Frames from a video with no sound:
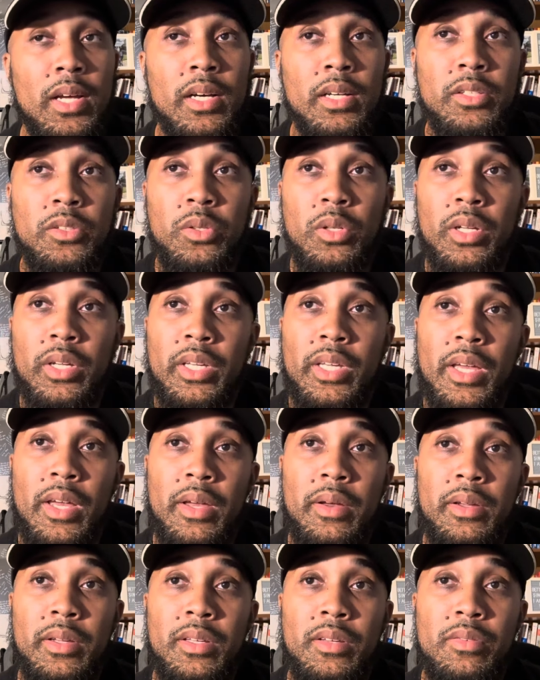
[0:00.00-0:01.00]
You look
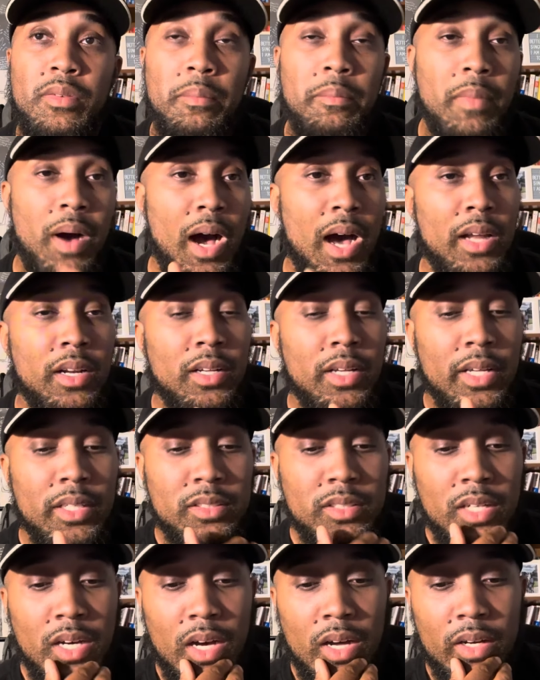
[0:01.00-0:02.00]
at even Mata has
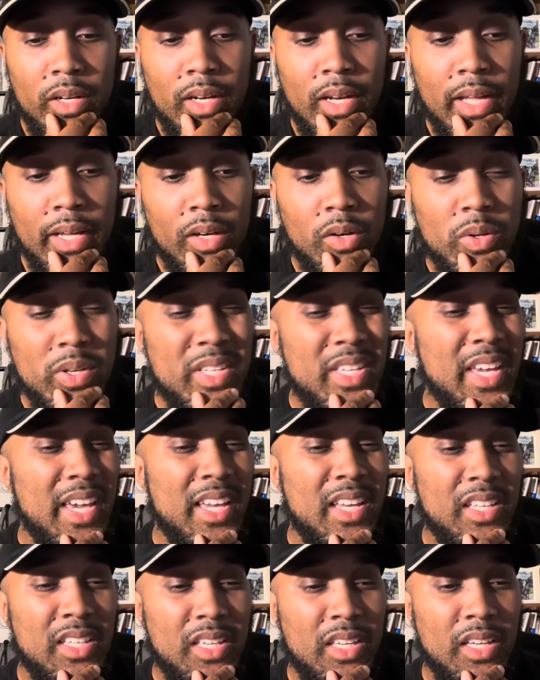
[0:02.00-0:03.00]
caught it. Like, oh, he
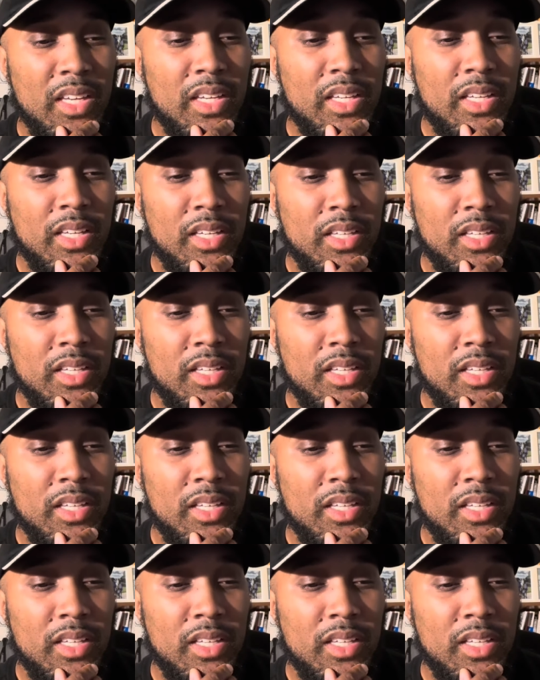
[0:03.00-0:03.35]
can't kick.